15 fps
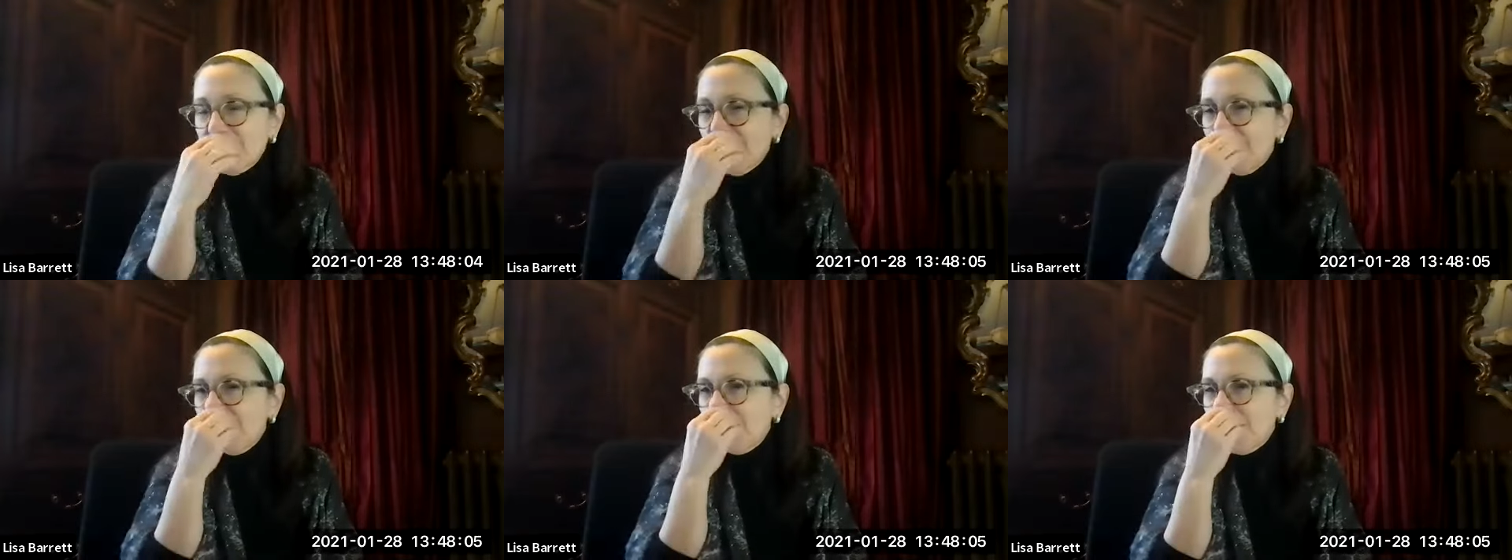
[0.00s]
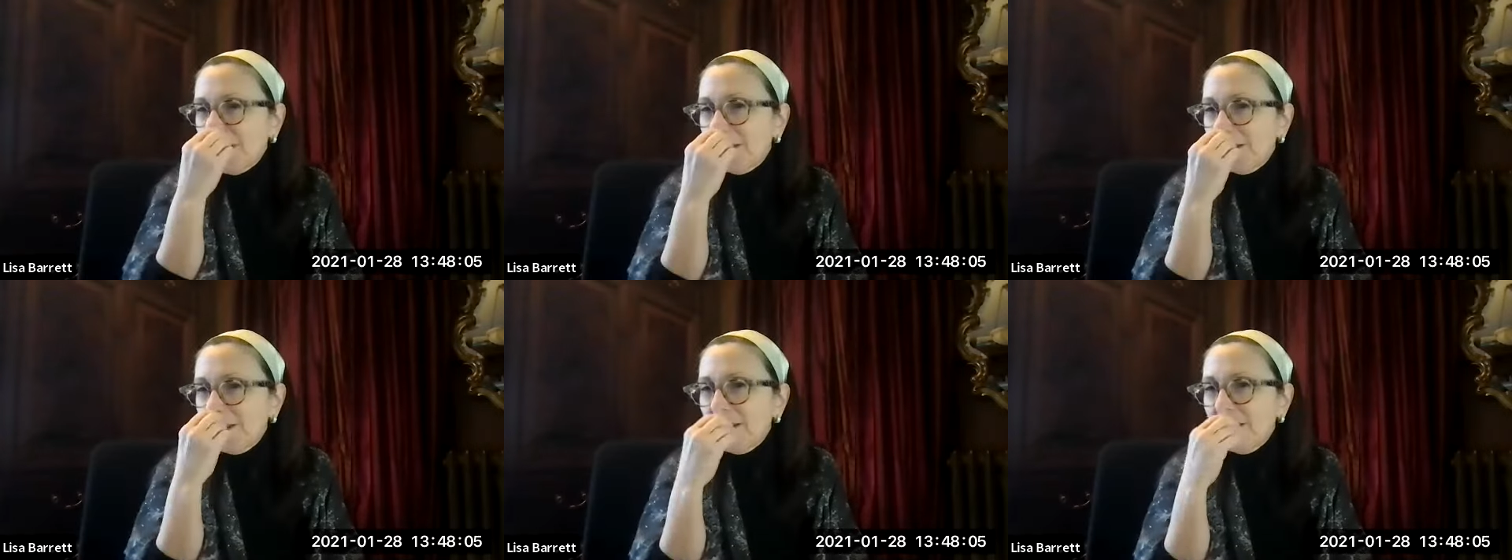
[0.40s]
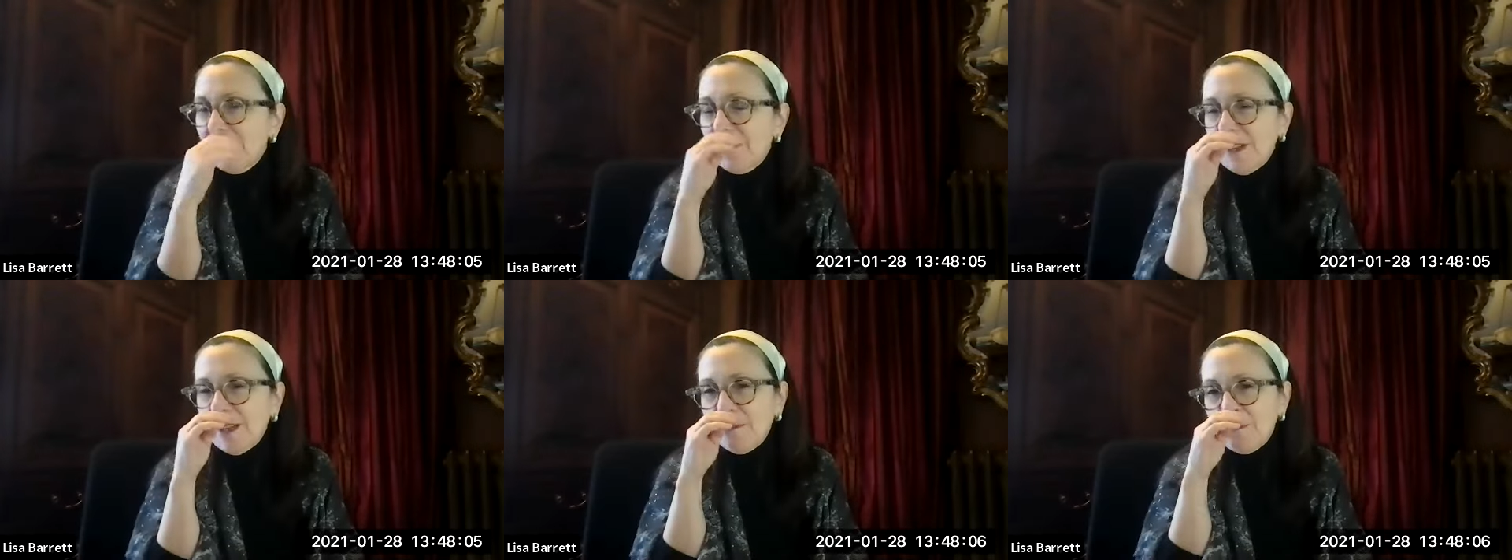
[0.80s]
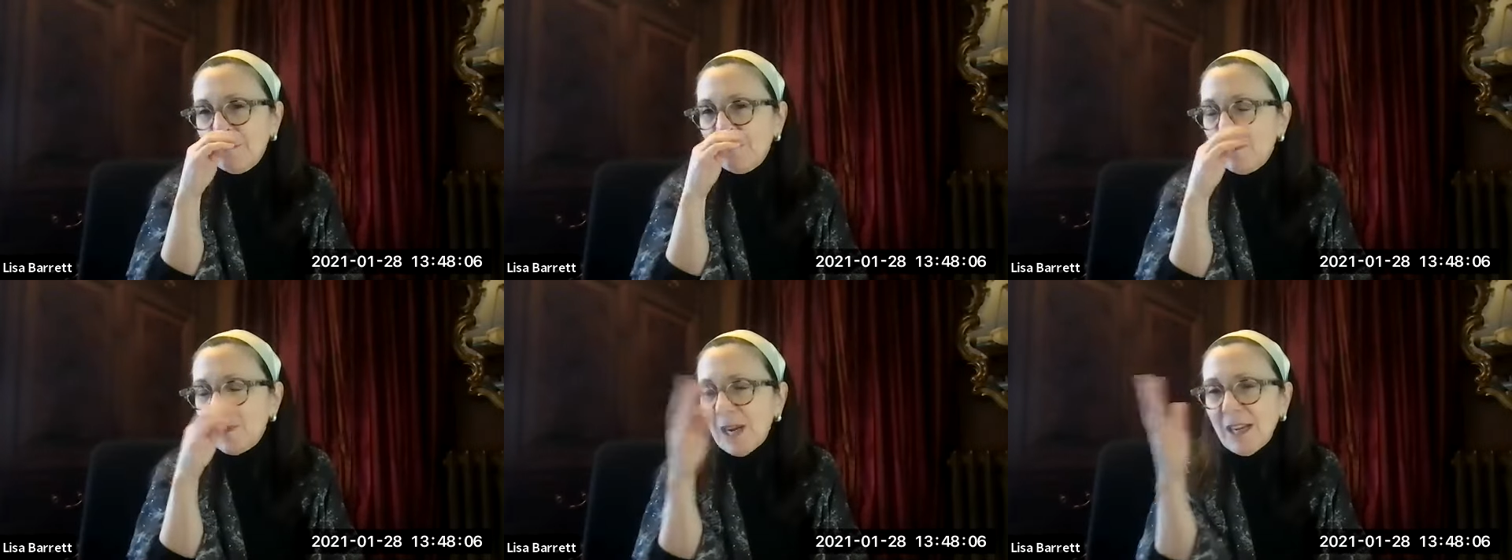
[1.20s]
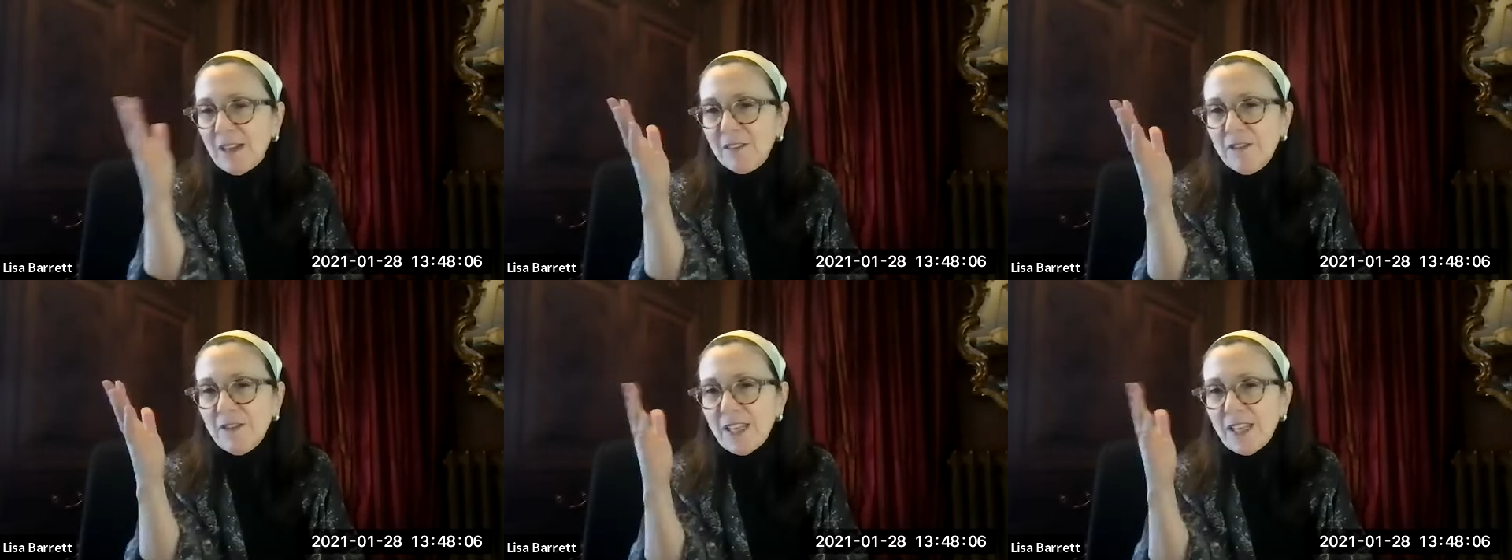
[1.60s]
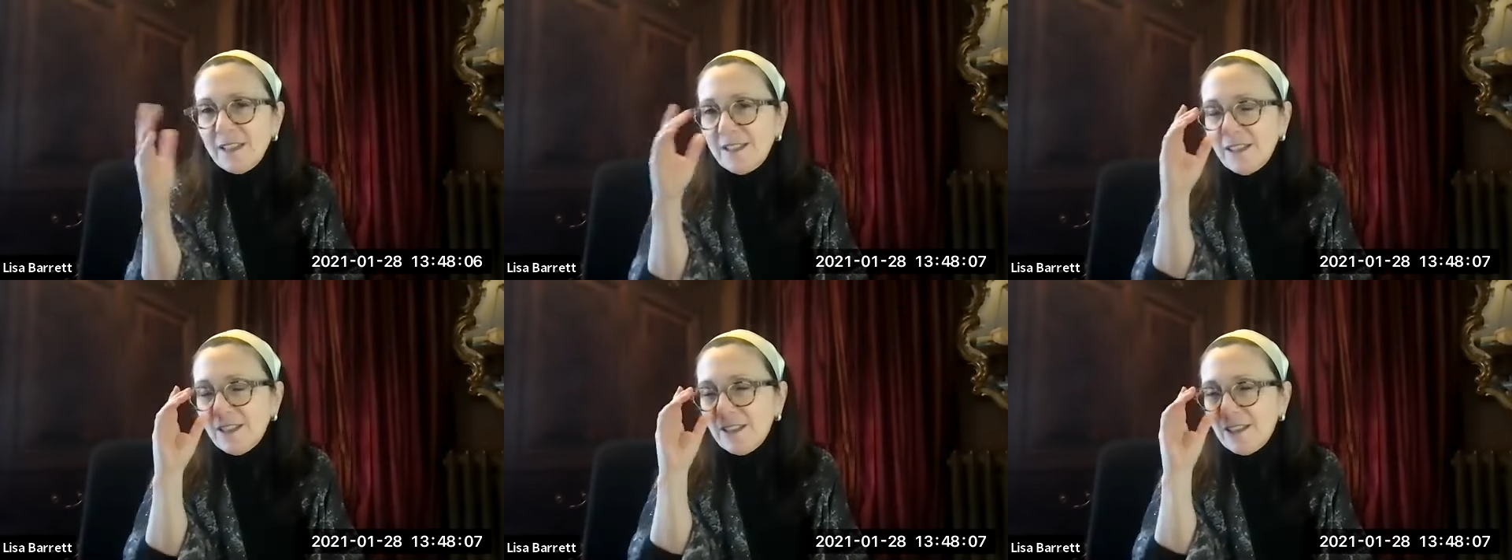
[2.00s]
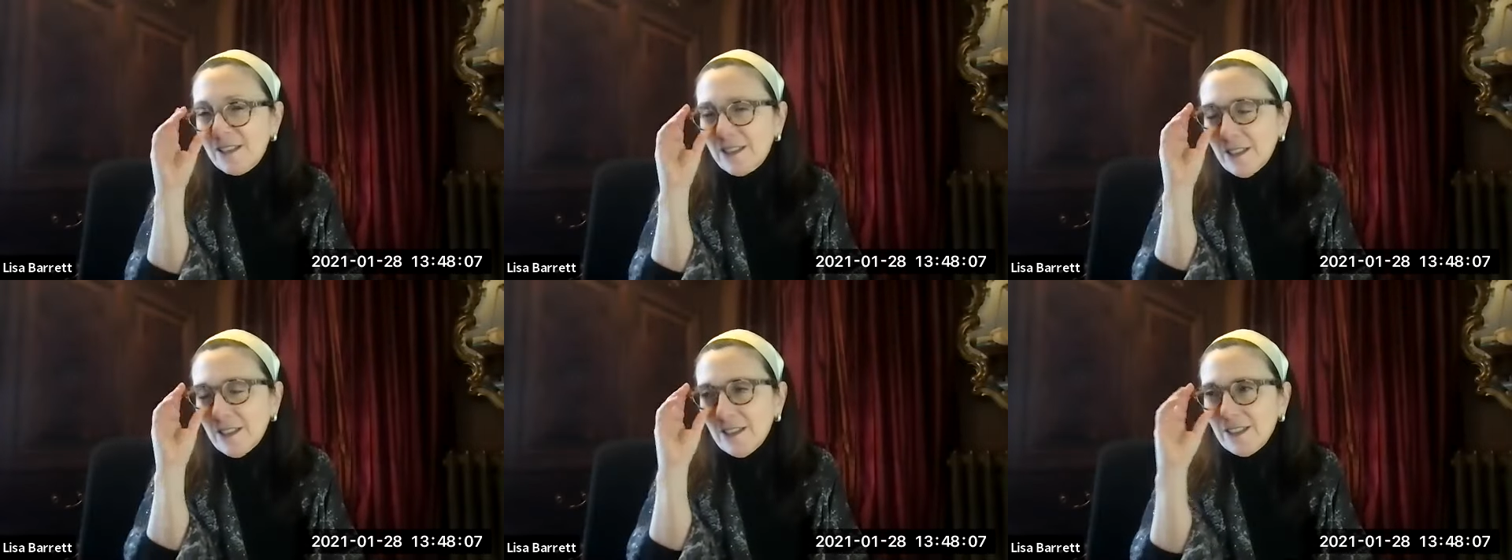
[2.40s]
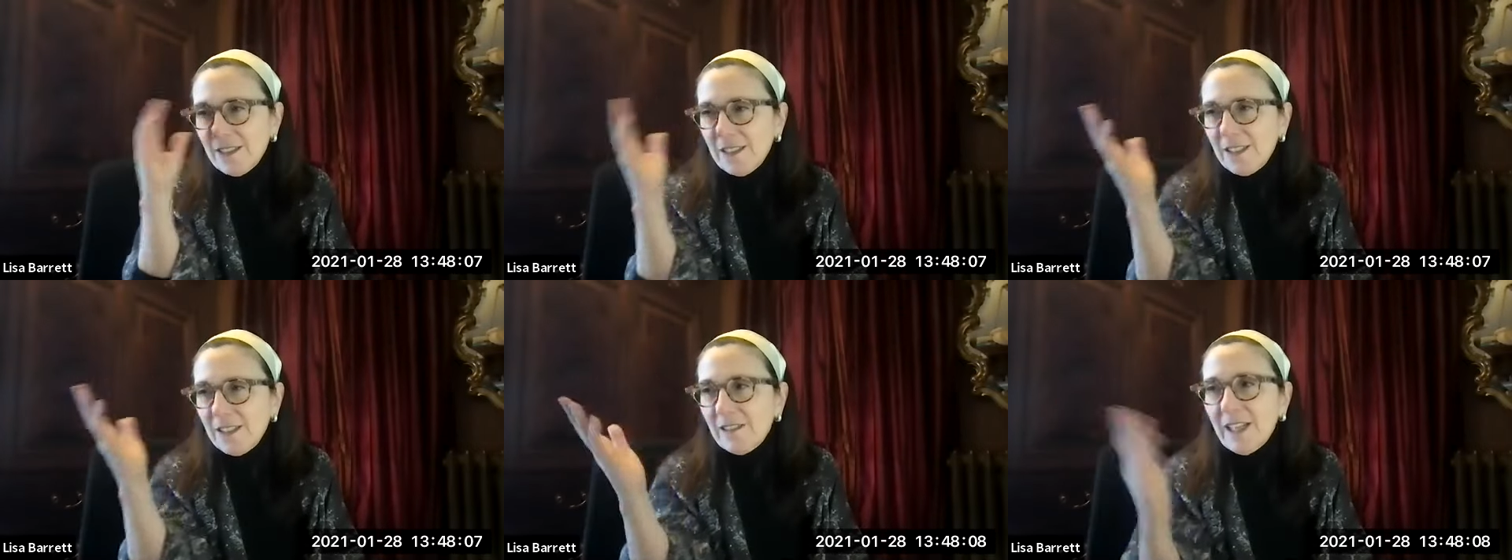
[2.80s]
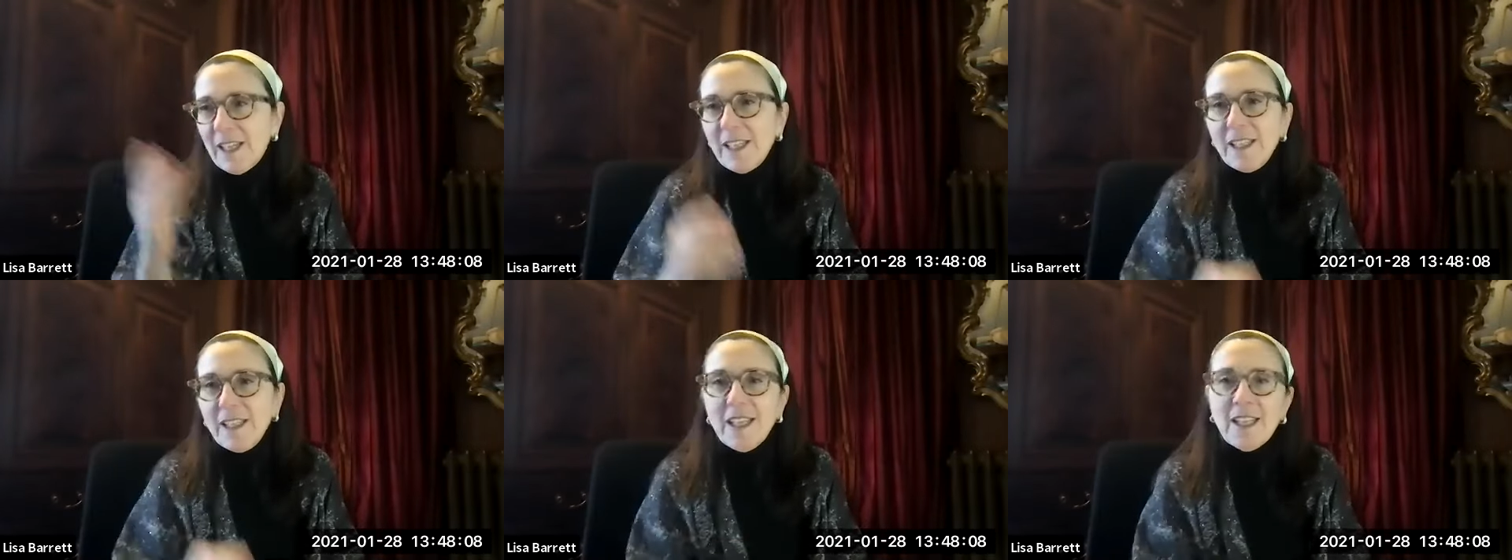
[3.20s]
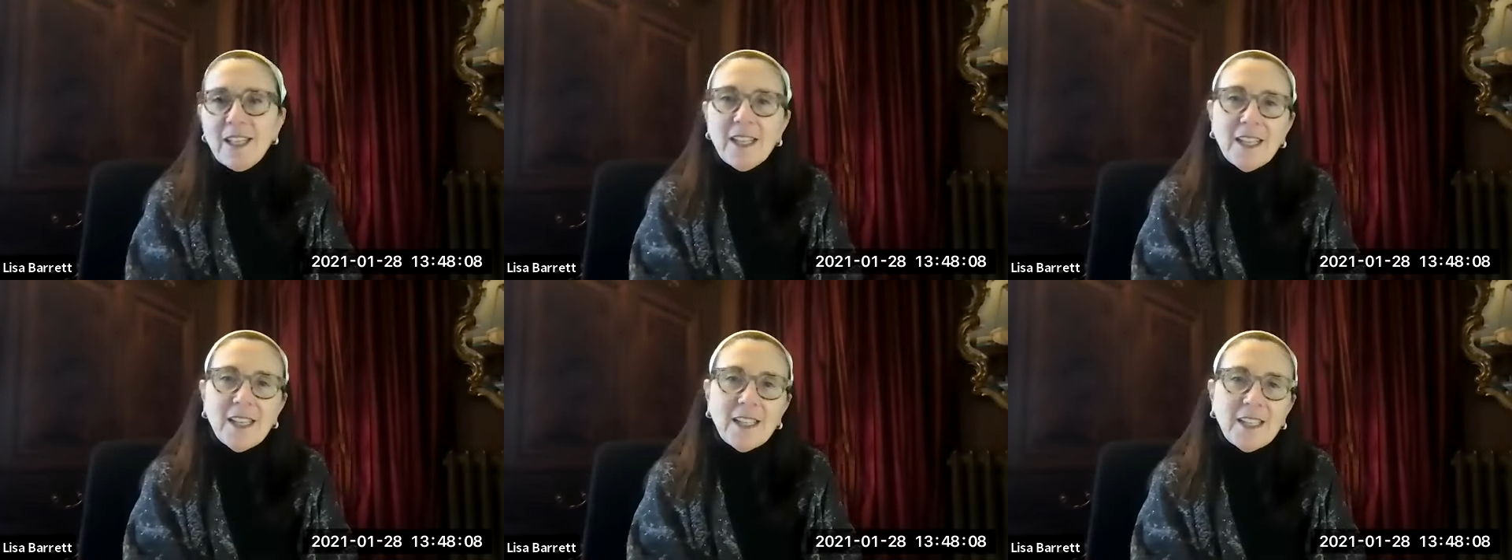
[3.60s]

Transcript: of brown faces, right, that